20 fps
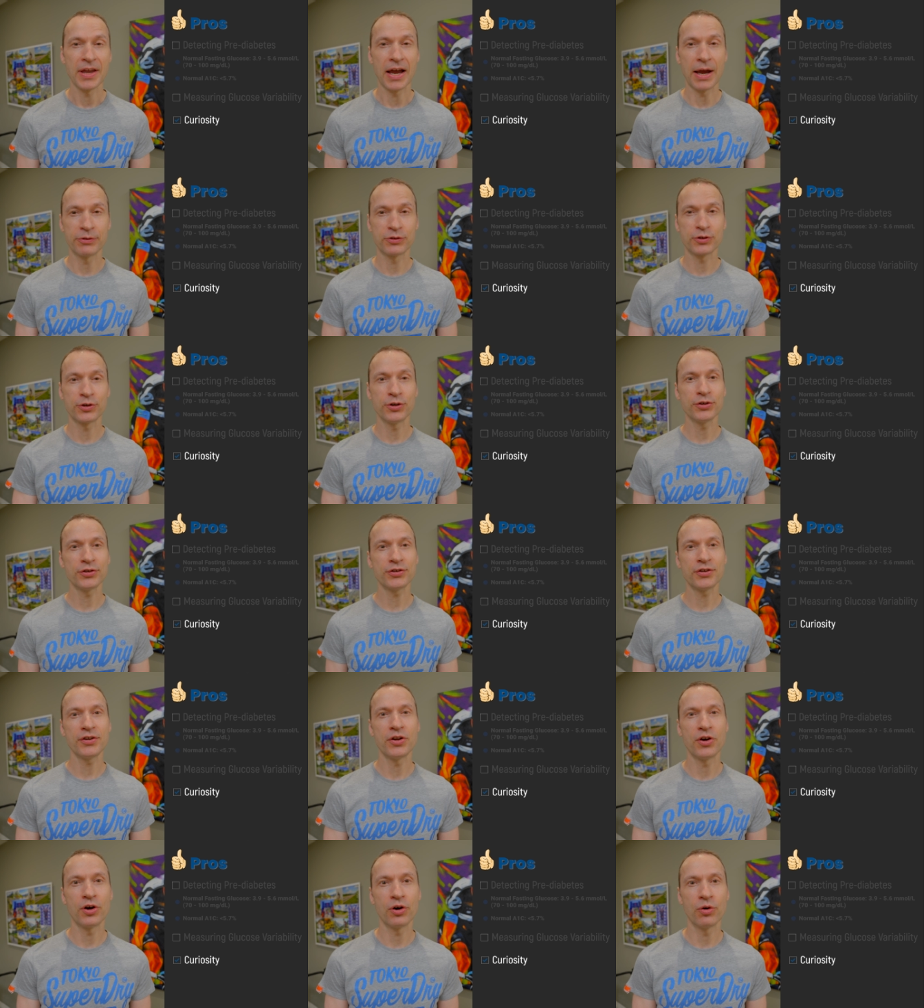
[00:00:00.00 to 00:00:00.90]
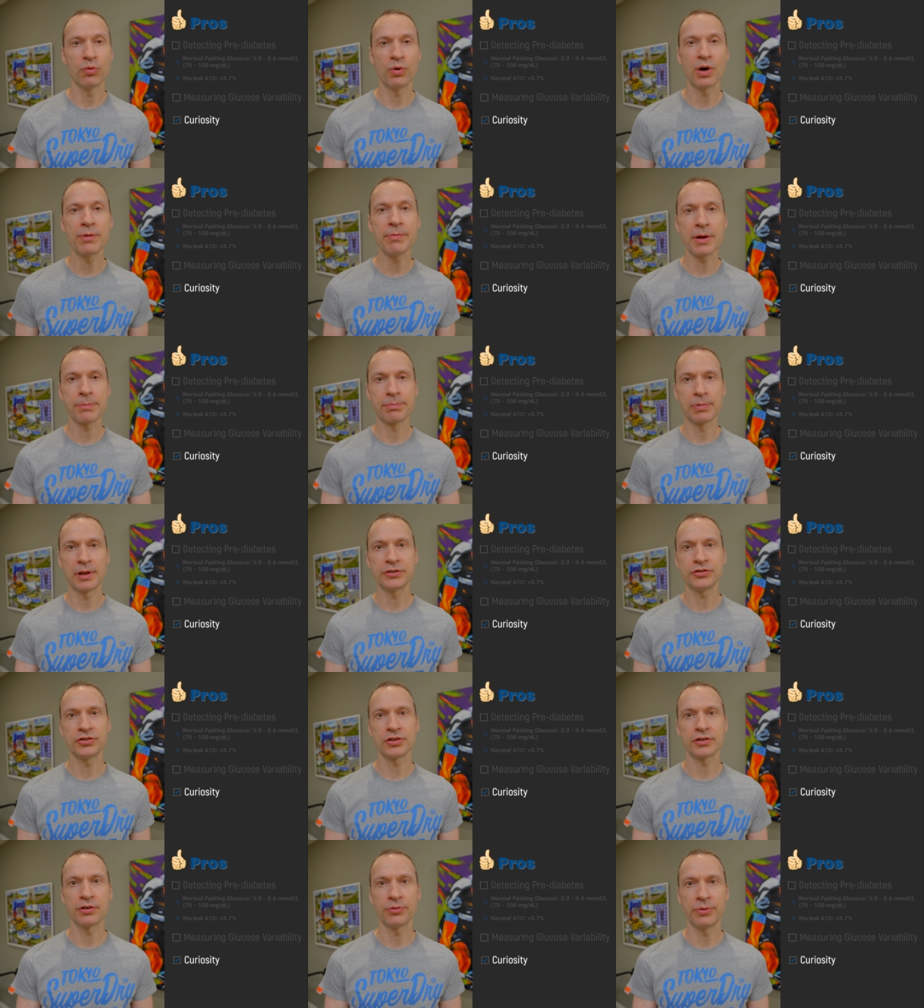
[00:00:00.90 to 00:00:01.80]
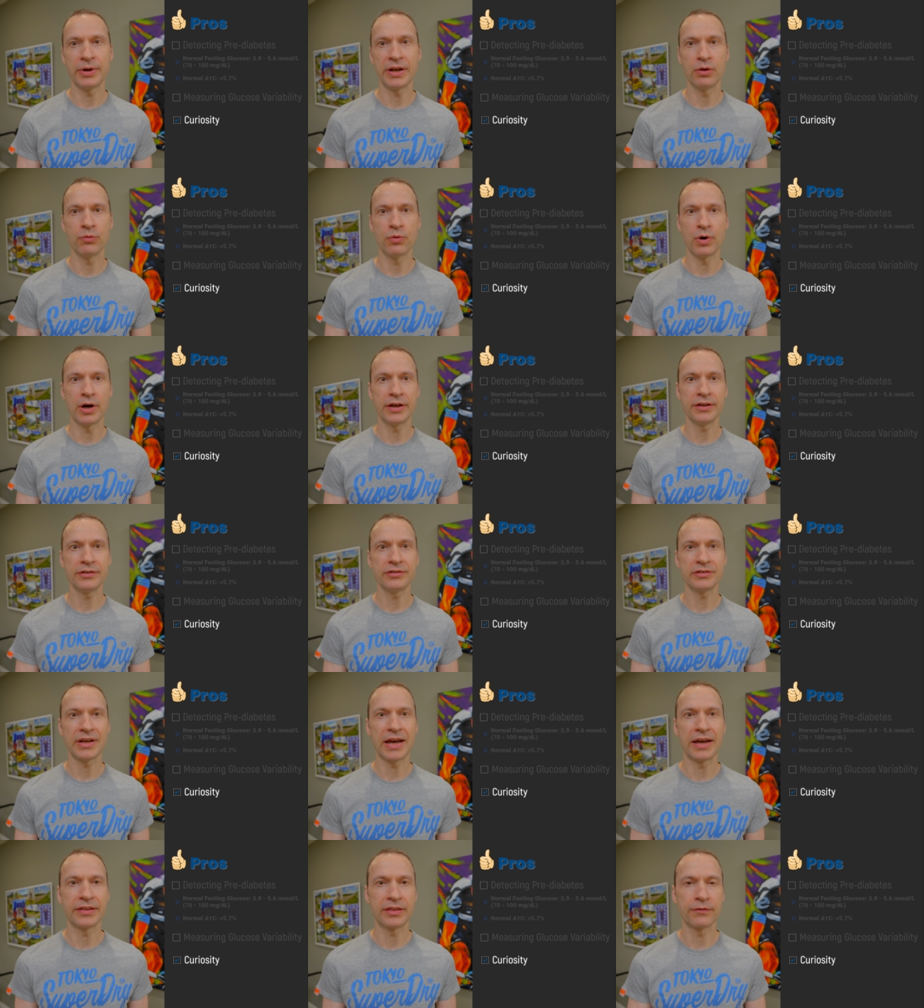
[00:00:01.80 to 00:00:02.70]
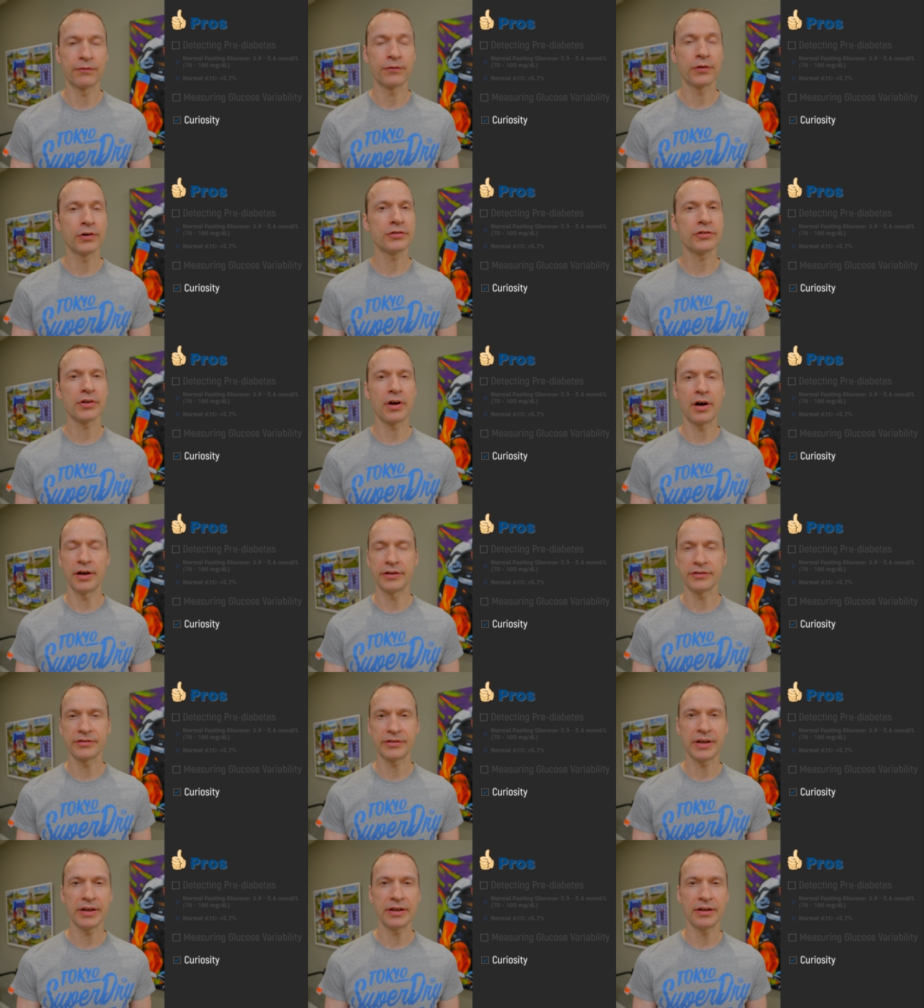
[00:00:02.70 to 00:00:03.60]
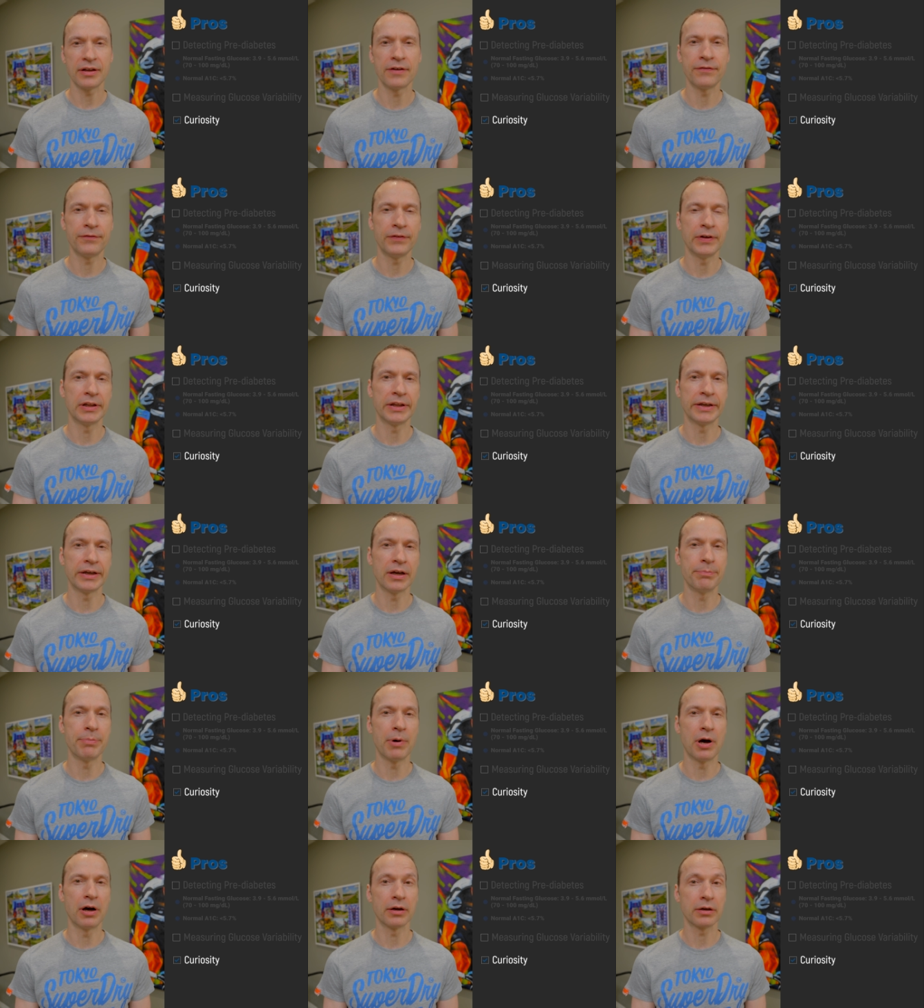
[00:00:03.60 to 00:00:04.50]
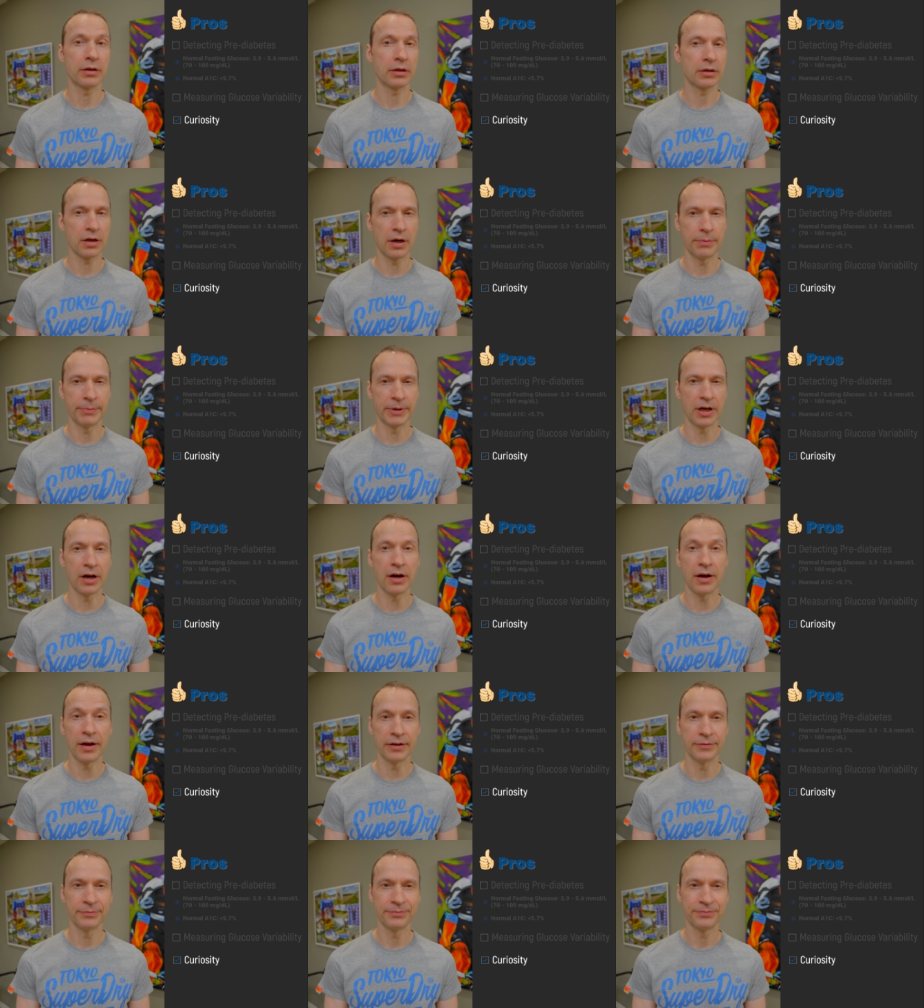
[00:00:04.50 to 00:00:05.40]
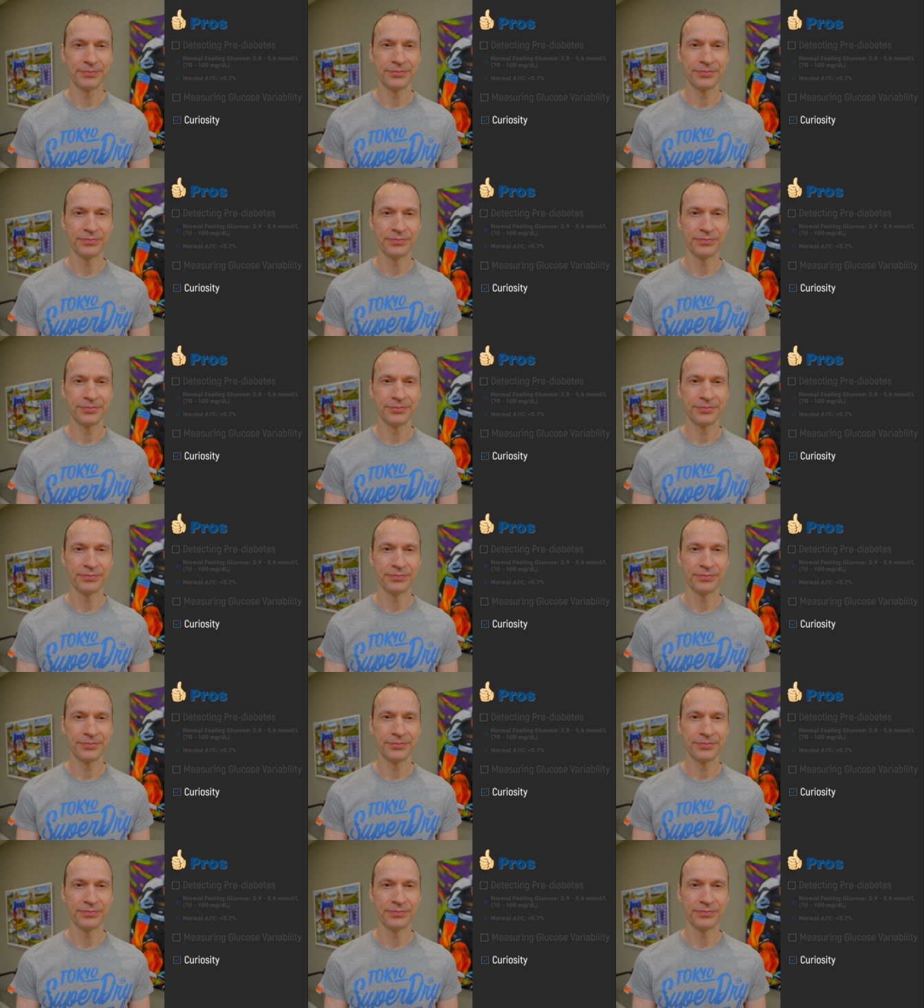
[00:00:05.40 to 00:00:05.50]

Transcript: I was curious to know what my blood sugar reading was at the first onset of feeling a bonk coming on.